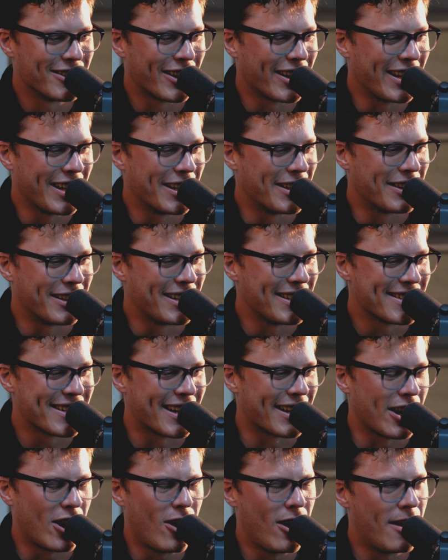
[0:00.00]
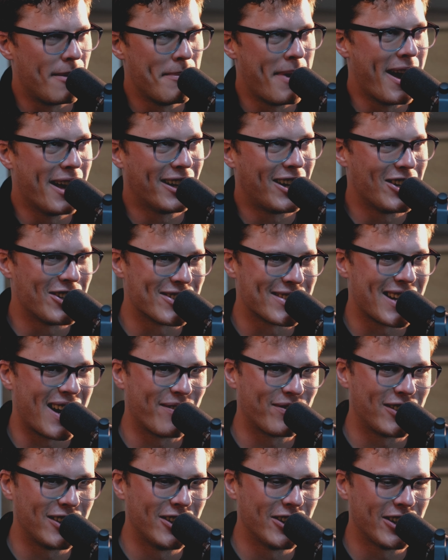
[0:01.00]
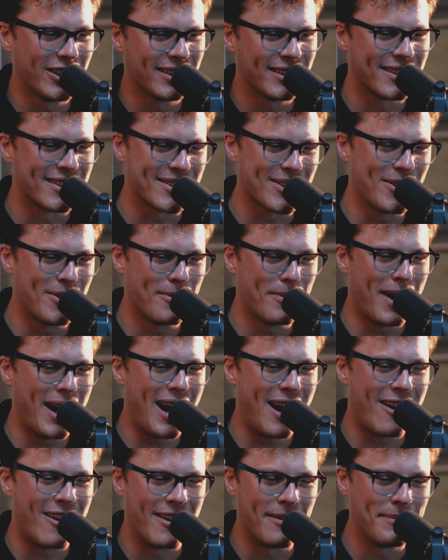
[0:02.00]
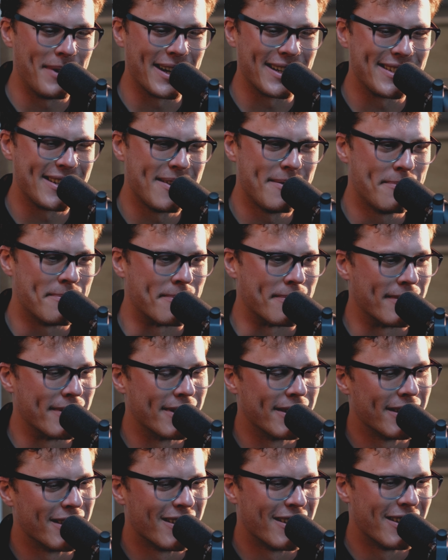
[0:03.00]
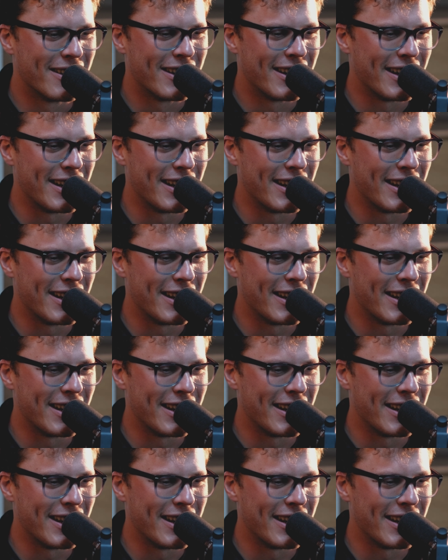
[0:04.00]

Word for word: looking at it. He's like, oh man, I just have to look at this. Oh wow. I'm like, Tim, see,